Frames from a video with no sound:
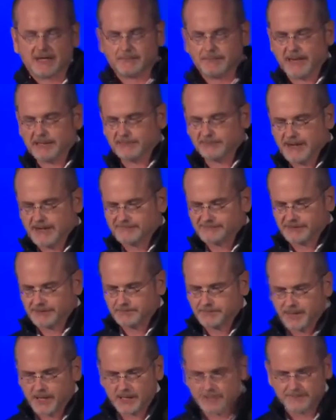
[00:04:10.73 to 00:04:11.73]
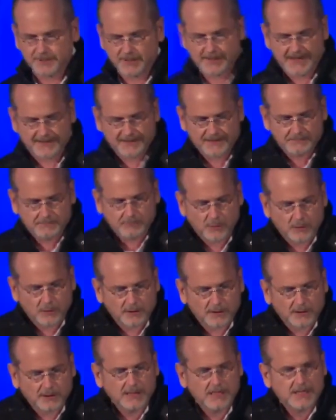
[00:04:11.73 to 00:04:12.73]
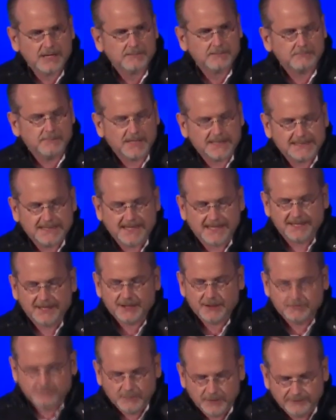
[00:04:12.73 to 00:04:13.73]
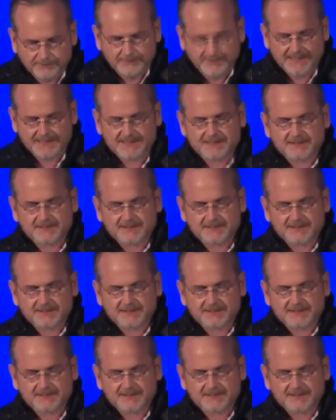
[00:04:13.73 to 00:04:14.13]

by Reverend Barber and the Moral Monday movement.